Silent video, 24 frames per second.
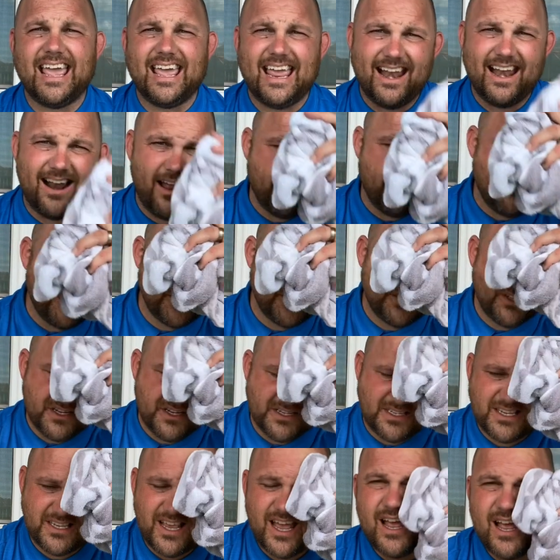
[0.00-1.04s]
and I've been
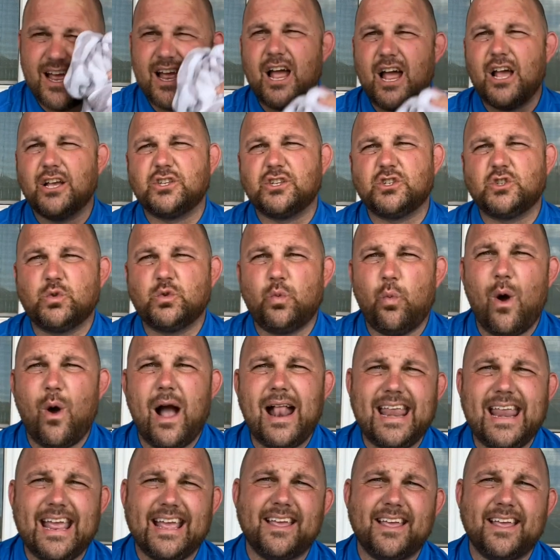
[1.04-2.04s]
just sweating.